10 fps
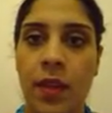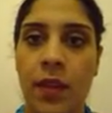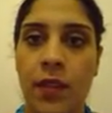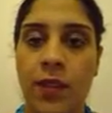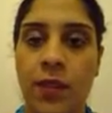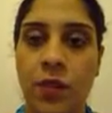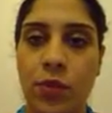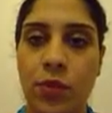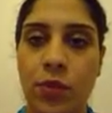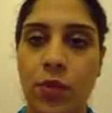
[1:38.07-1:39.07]
this is
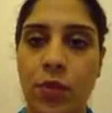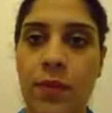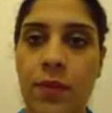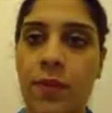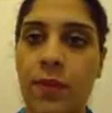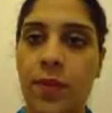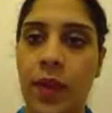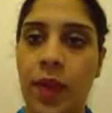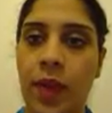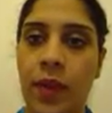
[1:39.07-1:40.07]
2,
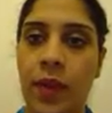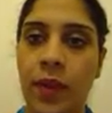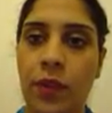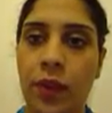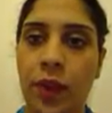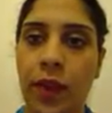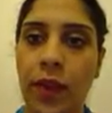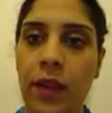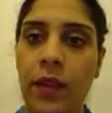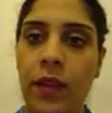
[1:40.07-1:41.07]

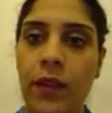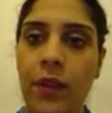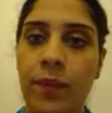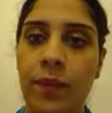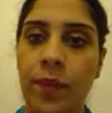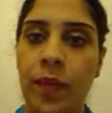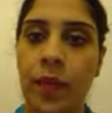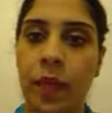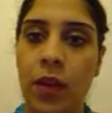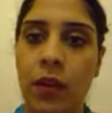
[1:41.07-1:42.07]
3,
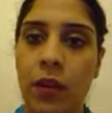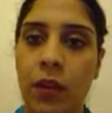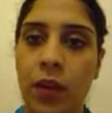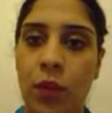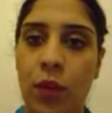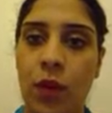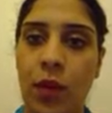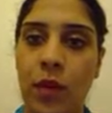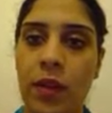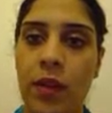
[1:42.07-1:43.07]

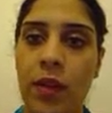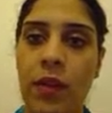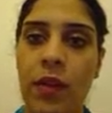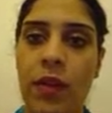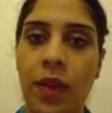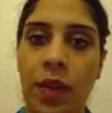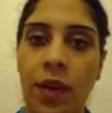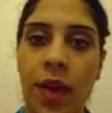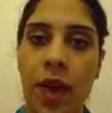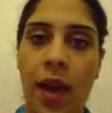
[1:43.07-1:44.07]
4,
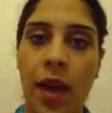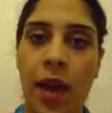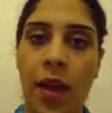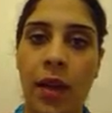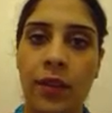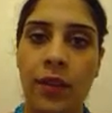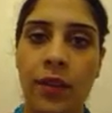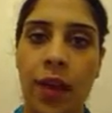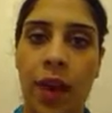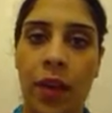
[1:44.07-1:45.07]
and
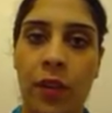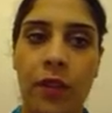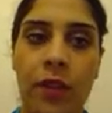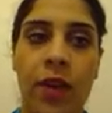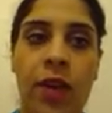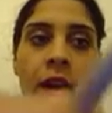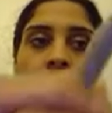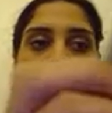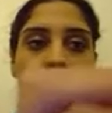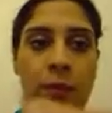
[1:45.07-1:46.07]
5.
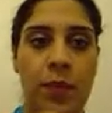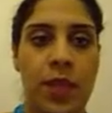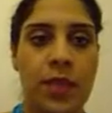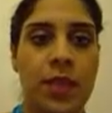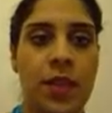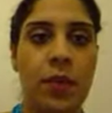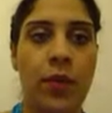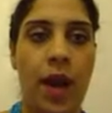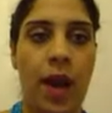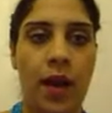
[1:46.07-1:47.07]
It means here
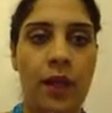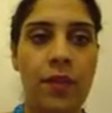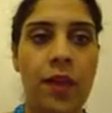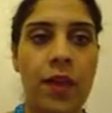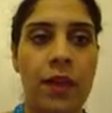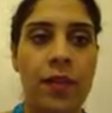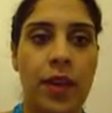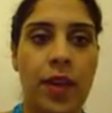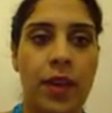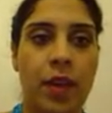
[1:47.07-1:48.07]

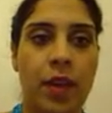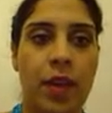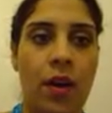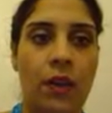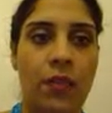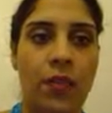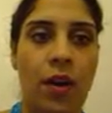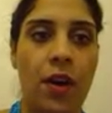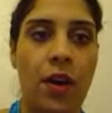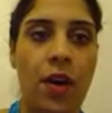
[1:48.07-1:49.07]
there are
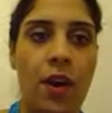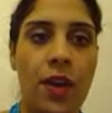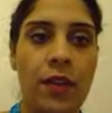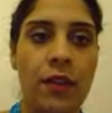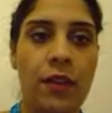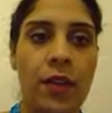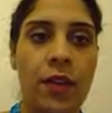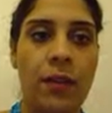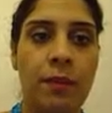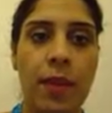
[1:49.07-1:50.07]
5
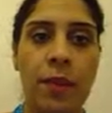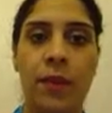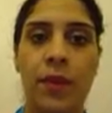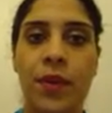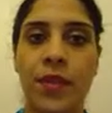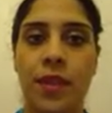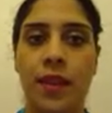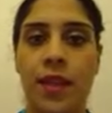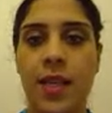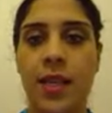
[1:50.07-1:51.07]
members
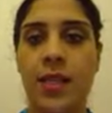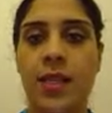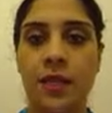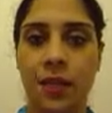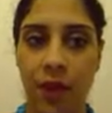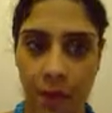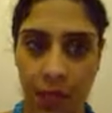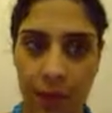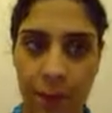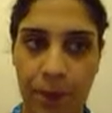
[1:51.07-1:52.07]
in this family.